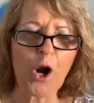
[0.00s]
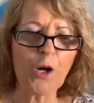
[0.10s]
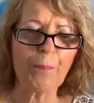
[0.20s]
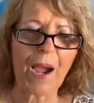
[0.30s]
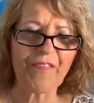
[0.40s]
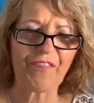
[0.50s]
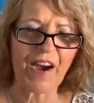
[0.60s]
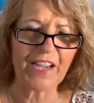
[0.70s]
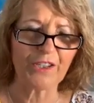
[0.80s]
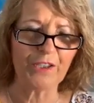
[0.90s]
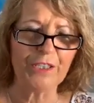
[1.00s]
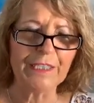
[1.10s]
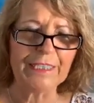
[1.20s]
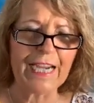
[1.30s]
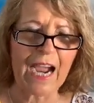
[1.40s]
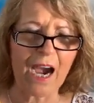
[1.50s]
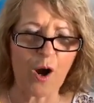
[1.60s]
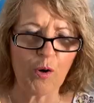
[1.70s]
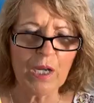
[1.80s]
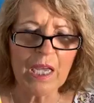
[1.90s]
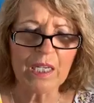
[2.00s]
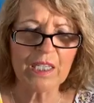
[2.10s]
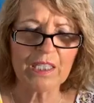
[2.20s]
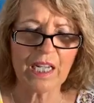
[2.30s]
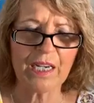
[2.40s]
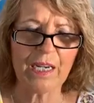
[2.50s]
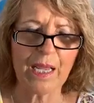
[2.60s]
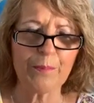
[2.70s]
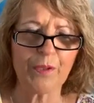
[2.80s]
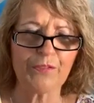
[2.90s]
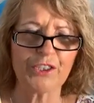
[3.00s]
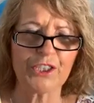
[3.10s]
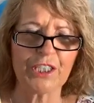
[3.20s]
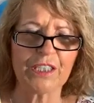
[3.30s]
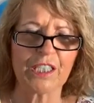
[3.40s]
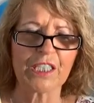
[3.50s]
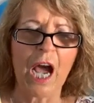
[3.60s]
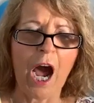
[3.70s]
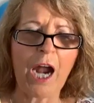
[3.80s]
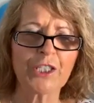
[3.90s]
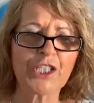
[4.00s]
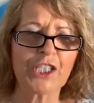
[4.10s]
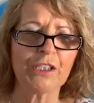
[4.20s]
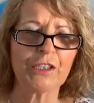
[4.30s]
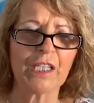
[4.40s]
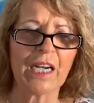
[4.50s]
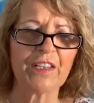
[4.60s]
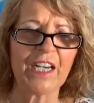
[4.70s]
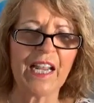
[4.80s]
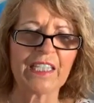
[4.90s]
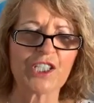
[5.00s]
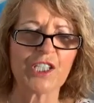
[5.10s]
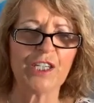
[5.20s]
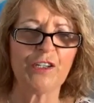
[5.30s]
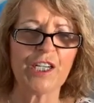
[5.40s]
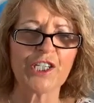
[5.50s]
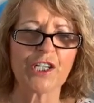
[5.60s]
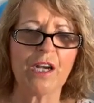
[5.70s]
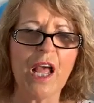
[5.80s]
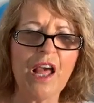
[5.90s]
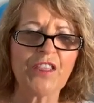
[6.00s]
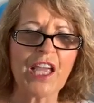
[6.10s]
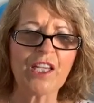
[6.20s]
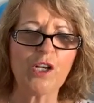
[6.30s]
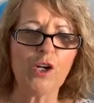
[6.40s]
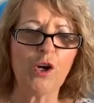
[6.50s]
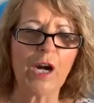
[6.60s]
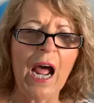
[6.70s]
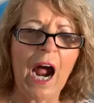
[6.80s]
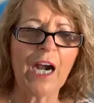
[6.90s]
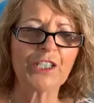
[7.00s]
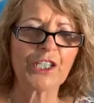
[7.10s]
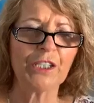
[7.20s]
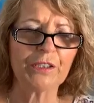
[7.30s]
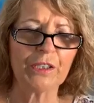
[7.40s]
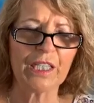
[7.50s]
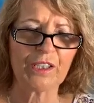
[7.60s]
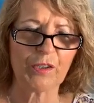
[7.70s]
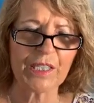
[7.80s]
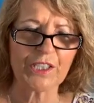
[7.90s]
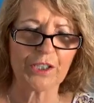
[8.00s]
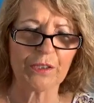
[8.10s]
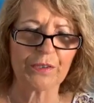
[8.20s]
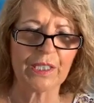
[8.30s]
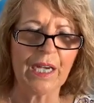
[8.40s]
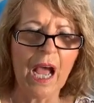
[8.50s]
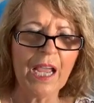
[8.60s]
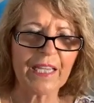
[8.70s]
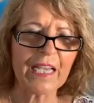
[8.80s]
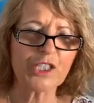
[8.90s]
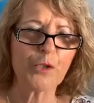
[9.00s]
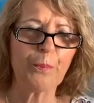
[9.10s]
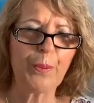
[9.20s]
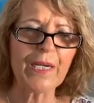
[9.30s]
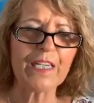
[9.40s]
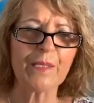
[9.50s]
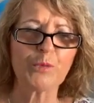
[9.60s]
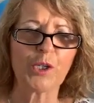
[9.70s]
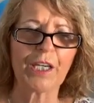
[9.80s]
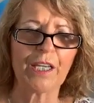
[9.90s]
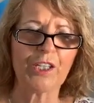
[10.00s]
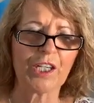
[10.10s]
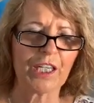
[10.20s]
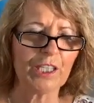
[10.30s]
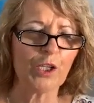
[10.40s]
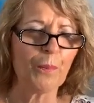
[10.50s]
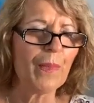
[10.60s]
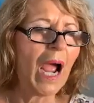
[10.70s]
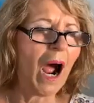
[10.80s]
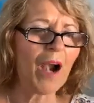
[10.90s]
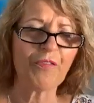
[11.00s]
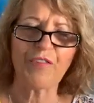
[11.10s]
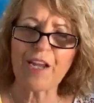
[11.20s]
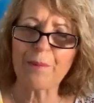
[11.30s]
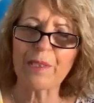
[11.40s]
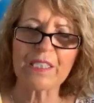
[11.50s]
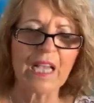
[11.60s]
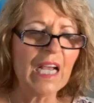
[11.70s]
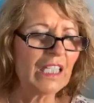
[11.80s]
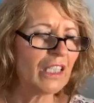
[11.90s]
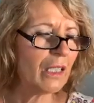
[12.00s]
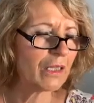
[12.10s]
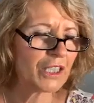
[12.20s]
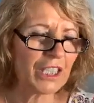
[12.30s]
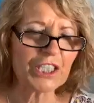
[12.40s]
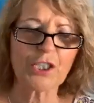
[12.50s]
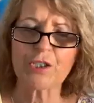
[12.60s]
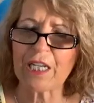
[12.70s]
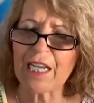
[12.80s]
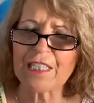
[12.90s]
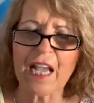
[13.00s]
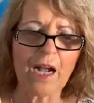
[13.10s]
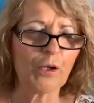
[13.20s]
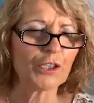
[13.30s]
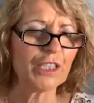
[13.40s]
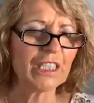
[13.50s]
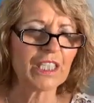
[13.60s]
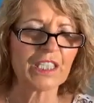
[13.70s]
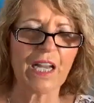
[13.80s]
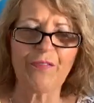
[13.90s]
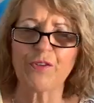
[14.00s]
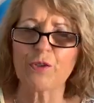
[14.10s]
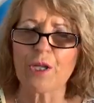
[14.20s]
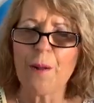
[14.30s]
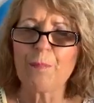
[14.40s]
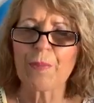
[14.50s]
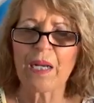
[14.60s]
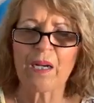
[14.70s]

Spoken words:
burned by fire now in the name of Jesus. Our children are the next generation. Thank you, Lord. Our children and grandchildren. Yes, you're bringing them to the kingdom. Our families, sisters, aunts, uncles, nieces, nephews.